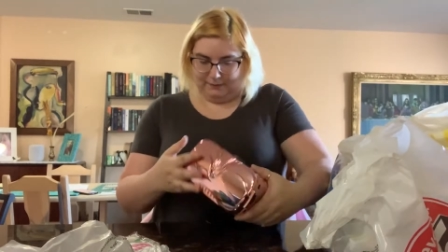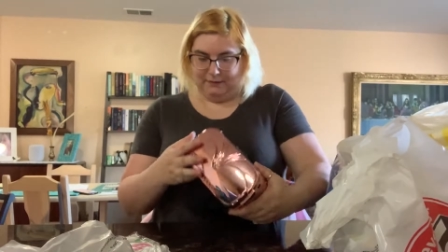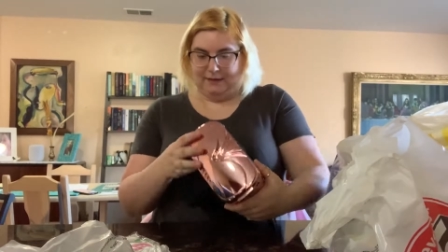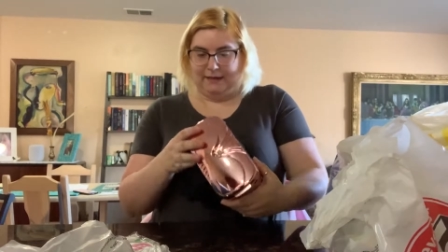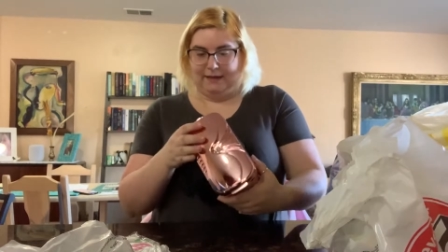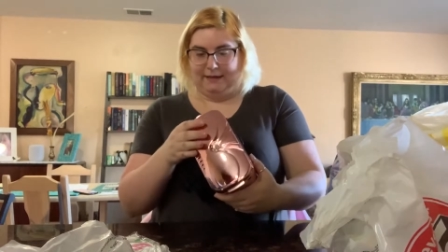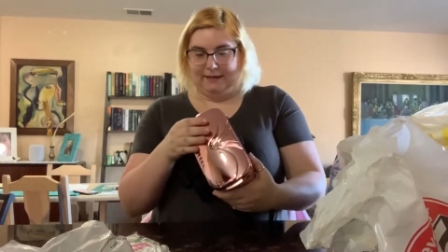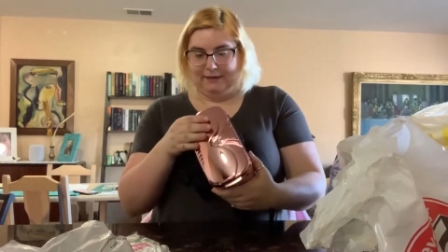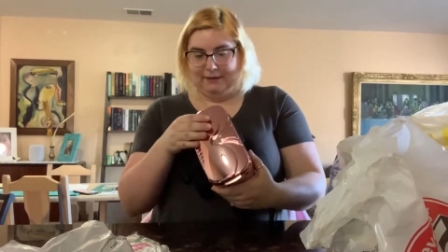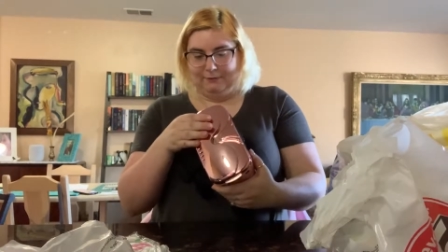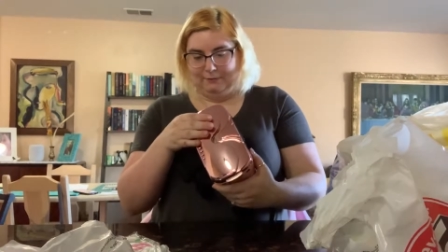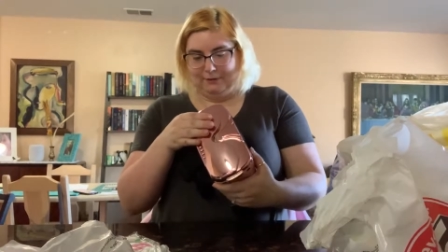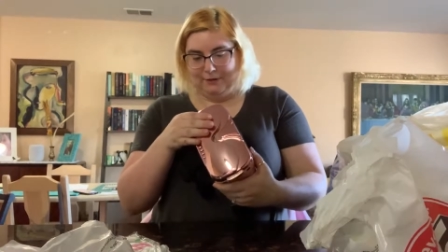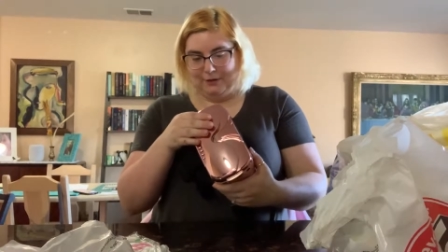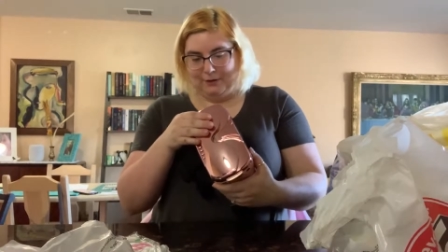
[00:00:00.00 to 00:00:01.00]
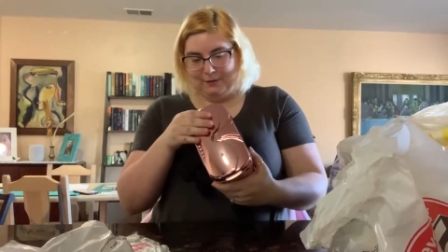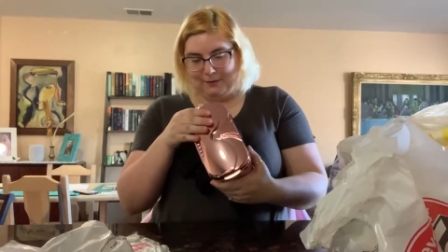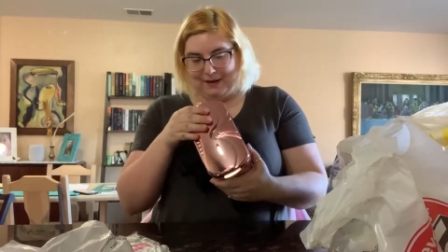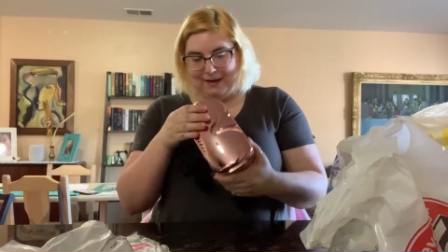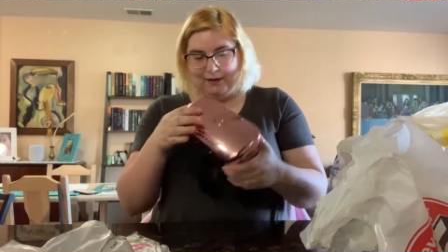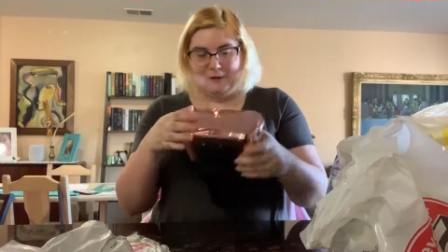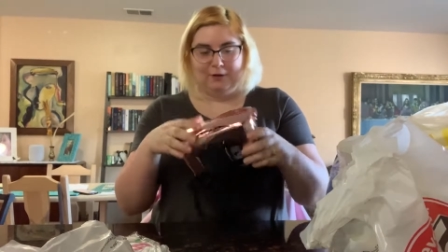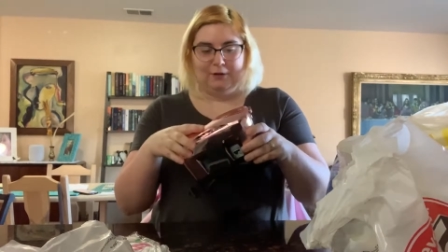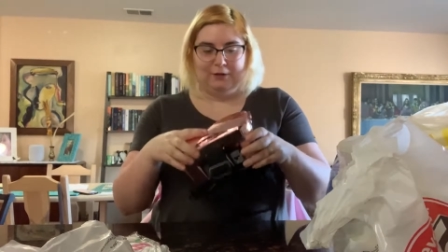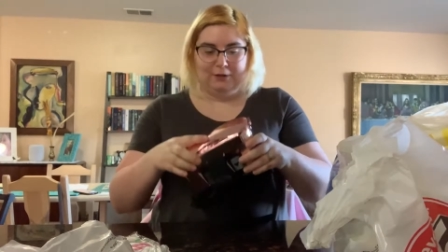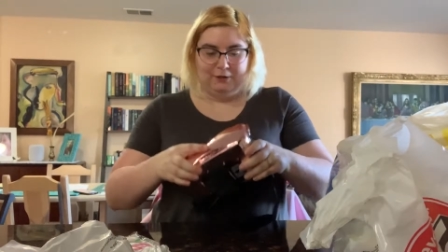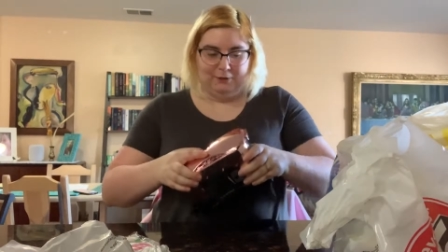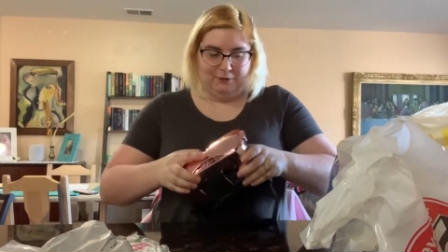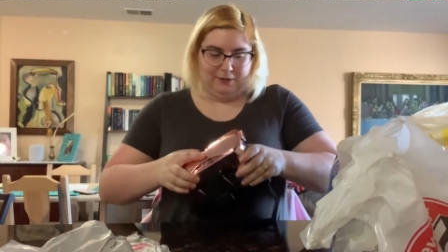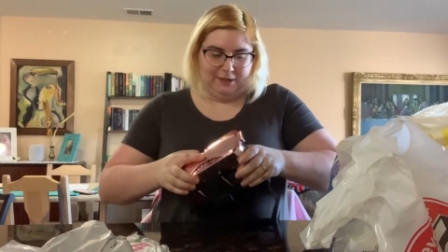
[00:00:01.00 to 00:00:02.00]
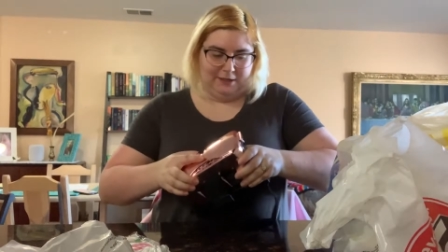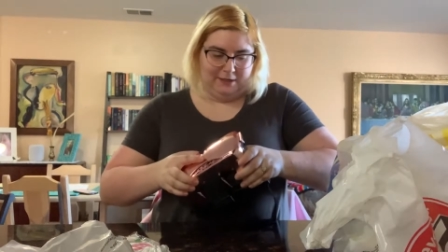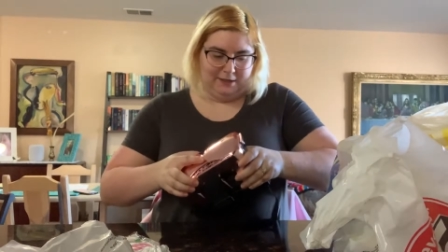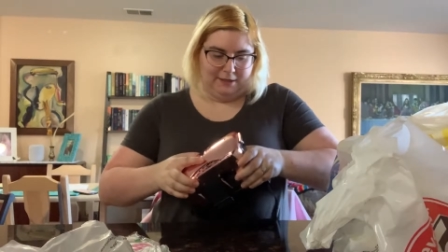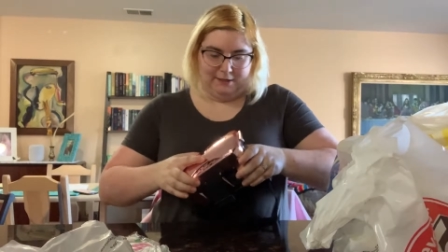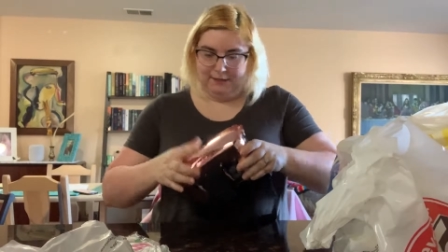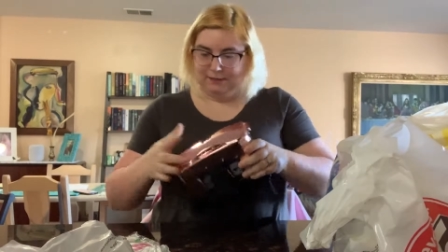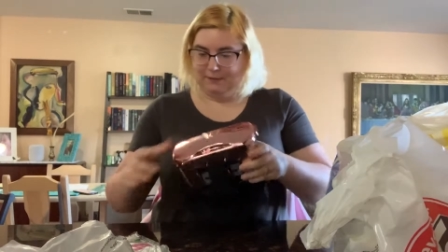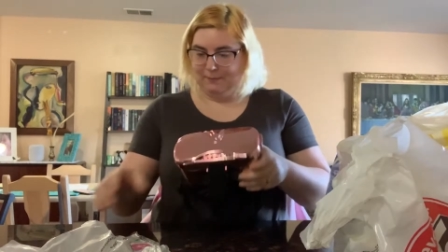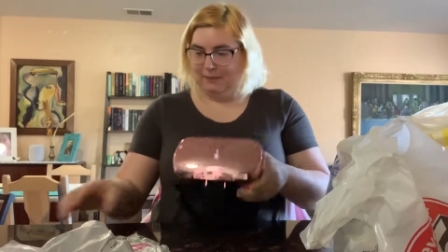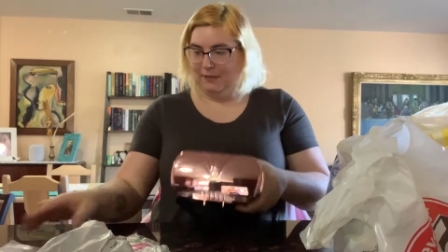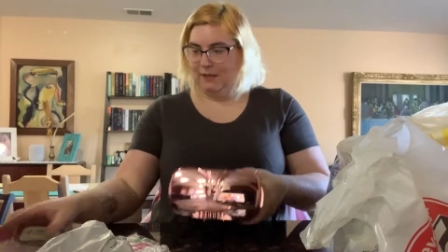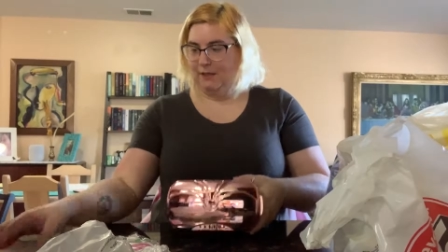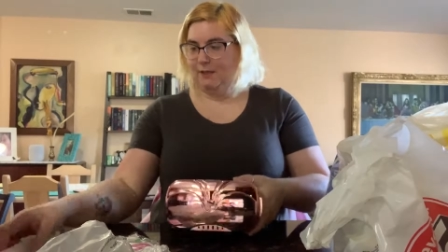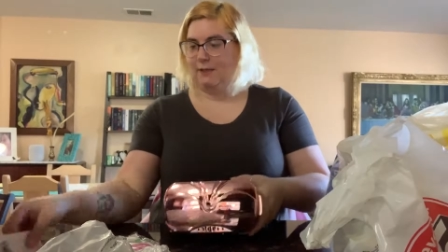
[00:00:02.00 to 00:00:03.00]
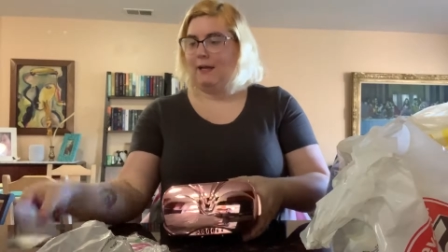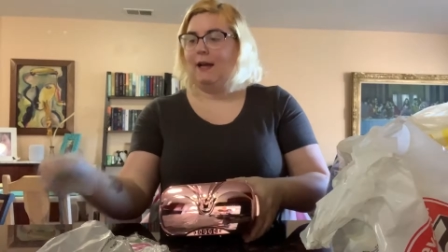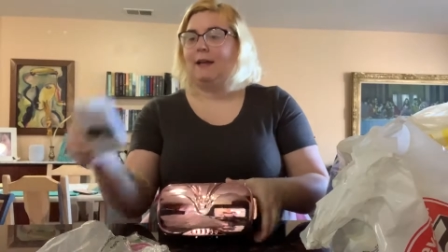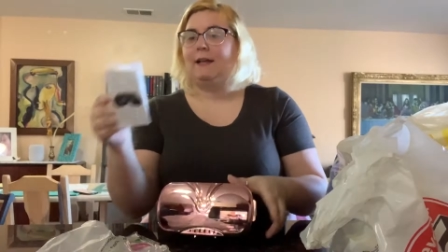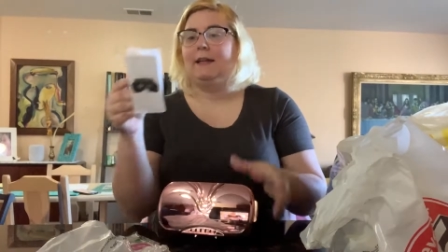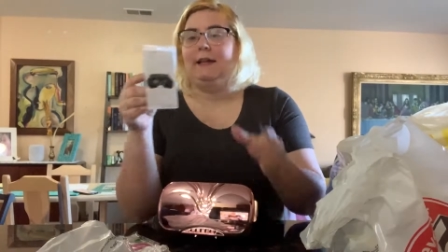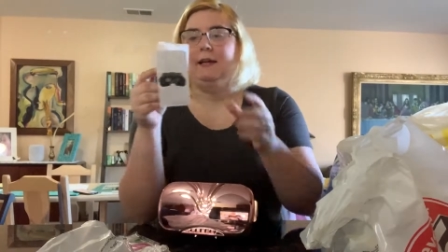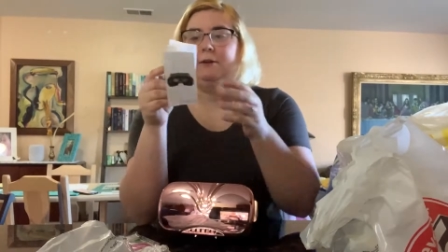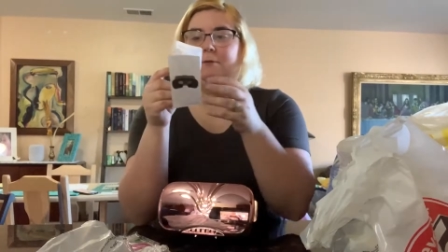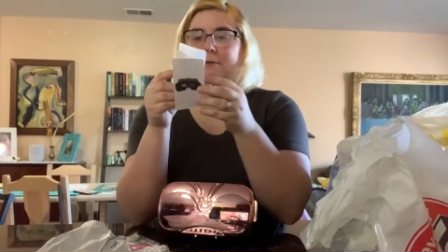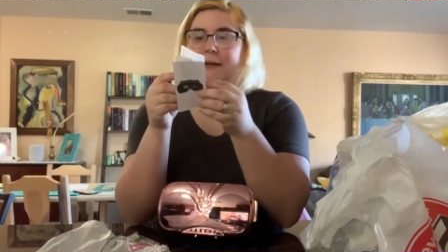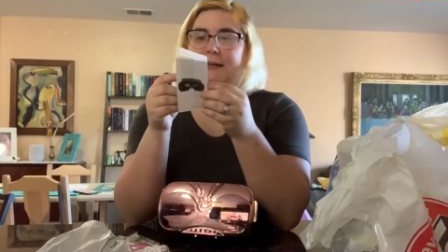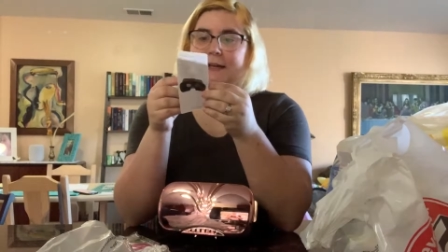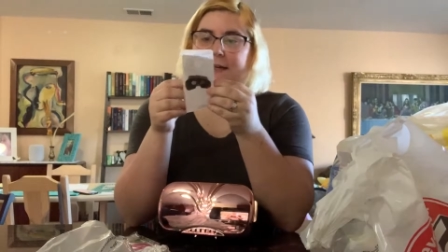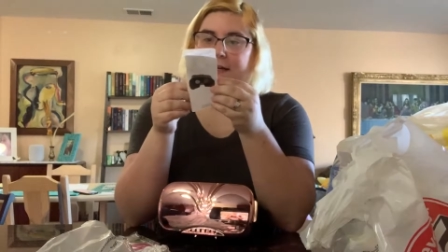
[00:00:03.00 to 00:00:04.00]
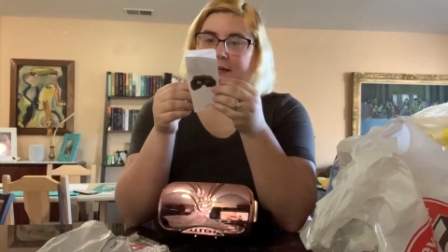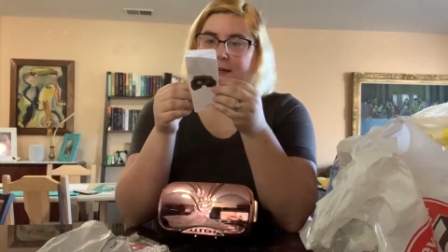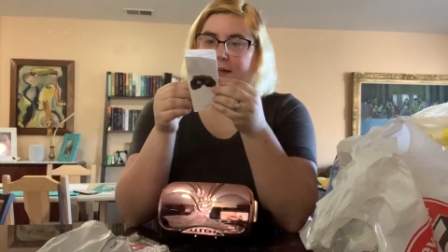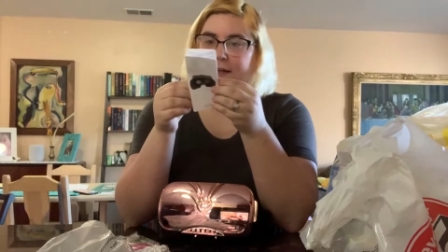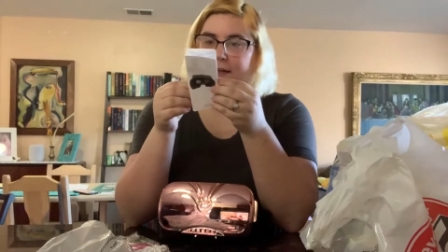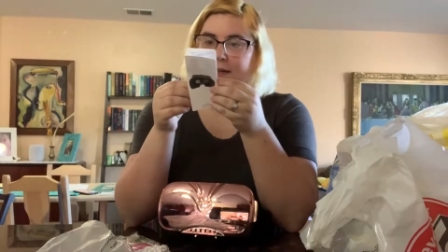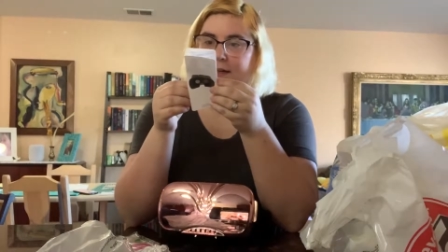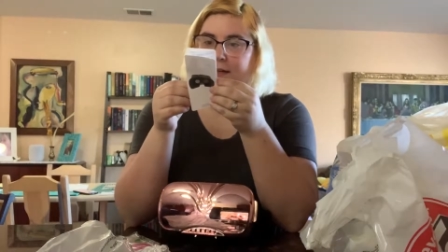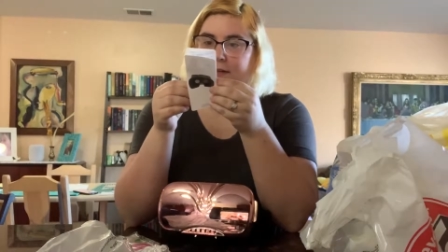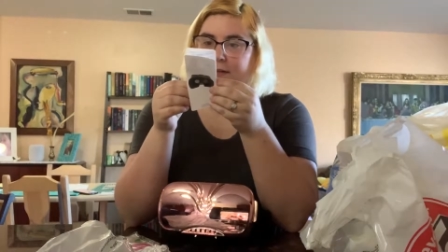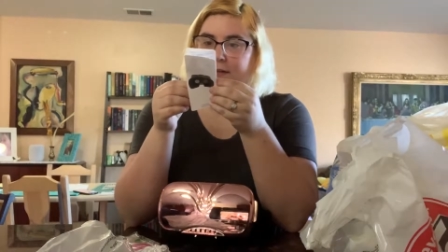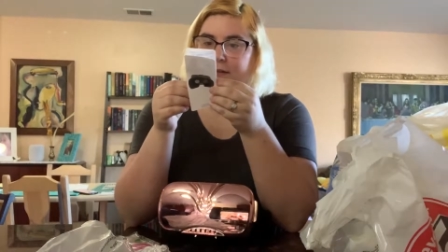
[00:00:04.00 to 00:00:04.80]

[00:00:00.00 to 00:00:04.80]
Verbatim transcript: I don't know how to do this because I can't read.